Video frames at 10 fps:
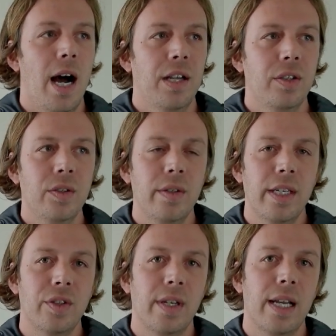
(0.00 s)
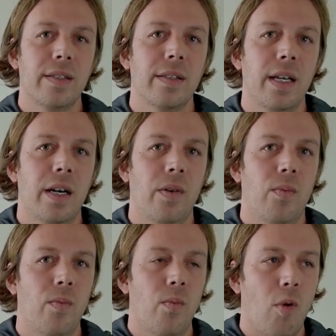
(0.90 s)
just to get you guys
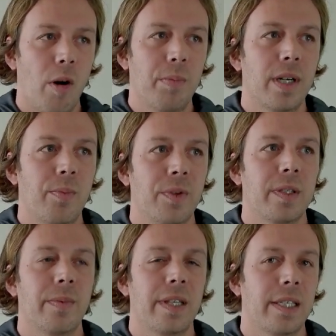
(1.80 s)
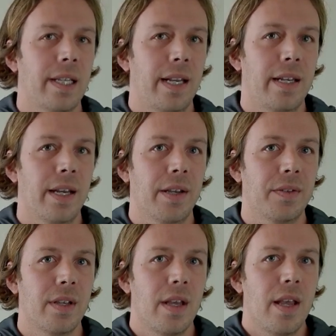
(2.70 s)
warmed up with some of these
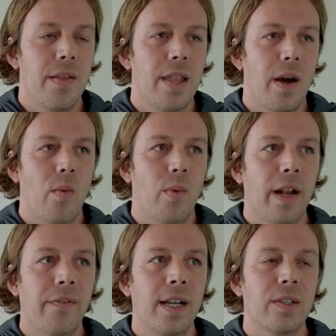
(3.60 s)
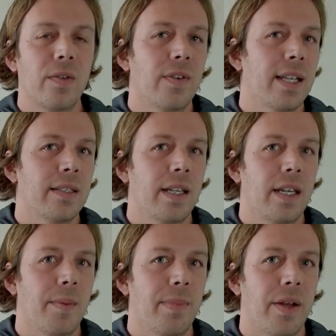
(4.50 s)
ideas. Now, what I find so
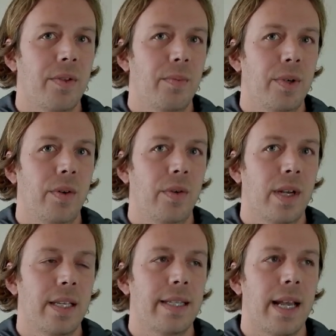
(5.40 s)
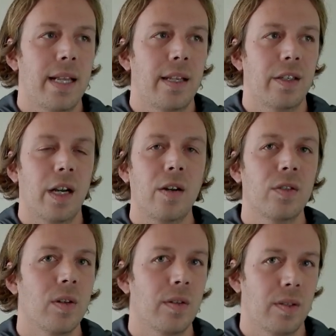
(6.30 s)
fascinating about the moon is that in the entire
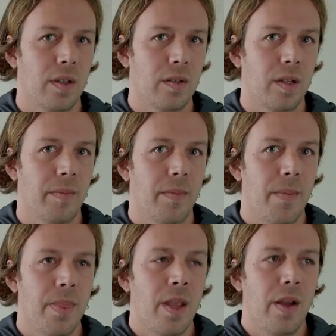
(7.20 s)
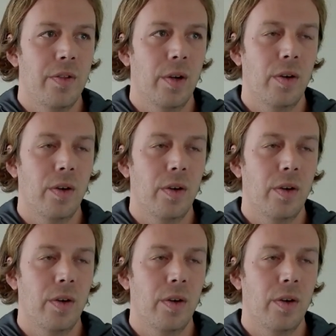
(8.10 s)
solar system, the